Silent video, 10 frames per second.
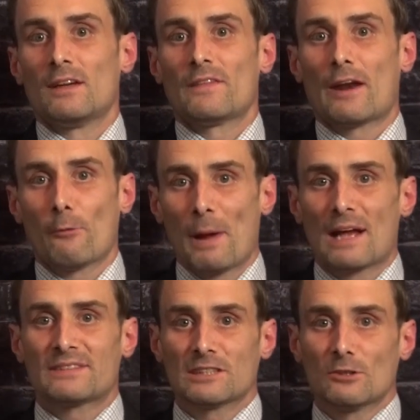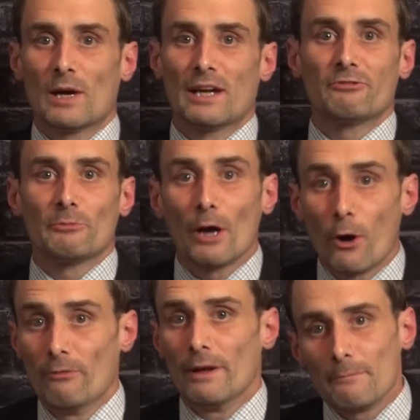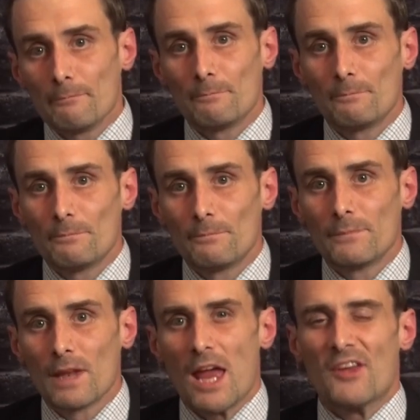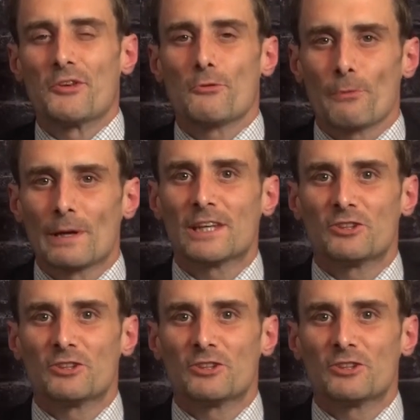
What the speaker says: that are passing away from COVID. Is it really